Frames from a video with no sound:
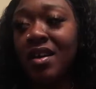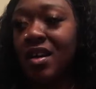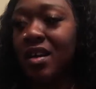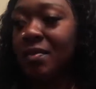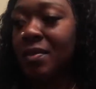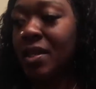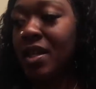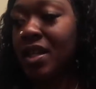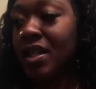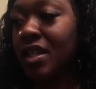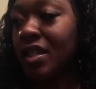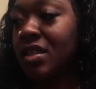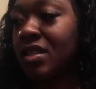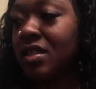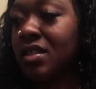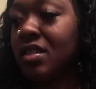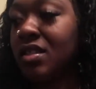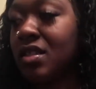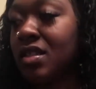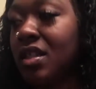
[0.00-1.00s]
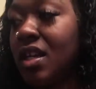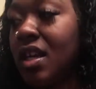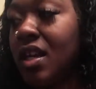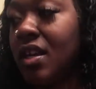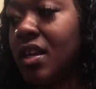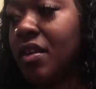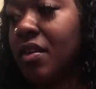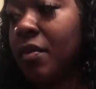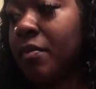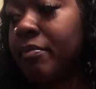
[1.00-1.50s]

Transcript: I mean, I guess it's a snack.